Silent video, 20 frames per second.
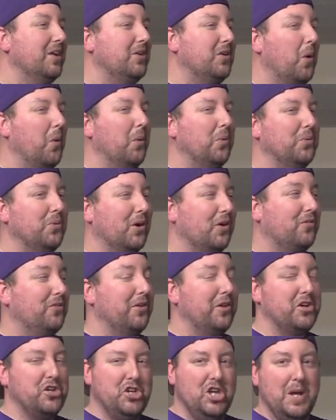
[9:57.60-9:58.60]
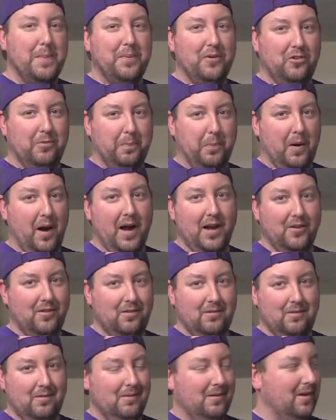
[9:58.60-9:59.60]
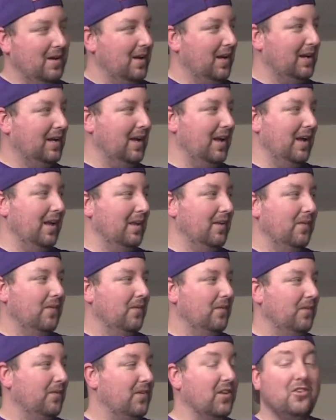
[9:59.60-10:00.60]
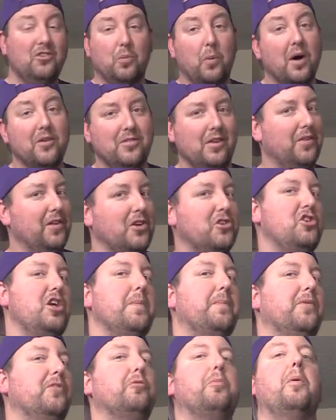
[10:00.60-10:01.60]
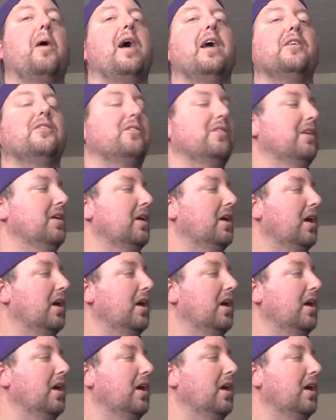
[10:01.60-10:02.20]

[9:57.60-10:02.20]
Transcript: don't look for the cheapest price. Again, this wasn't the cheapest price.